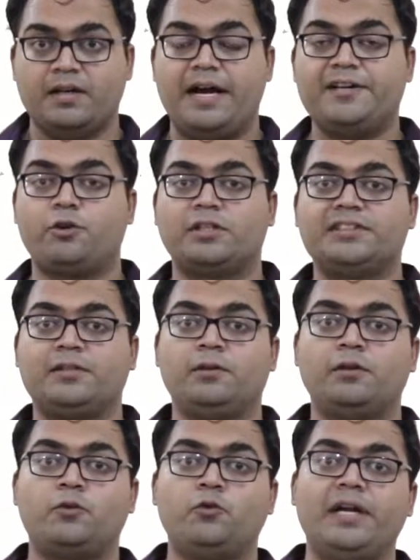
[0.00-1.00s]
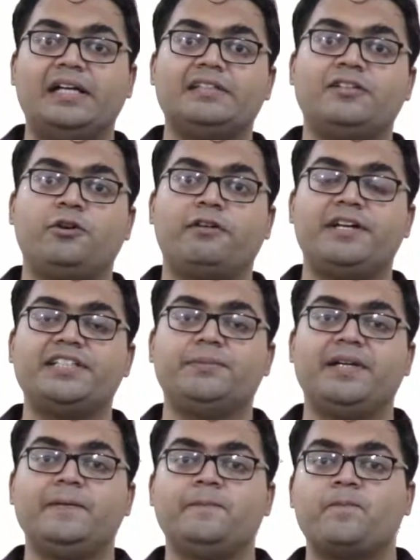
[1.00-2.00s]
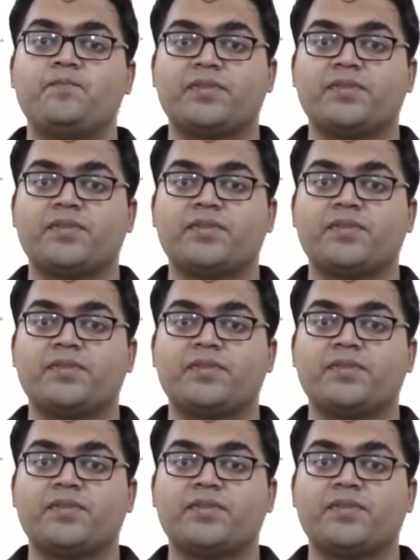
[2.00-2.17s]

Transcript: hydroxychloroquine as a drug regimen,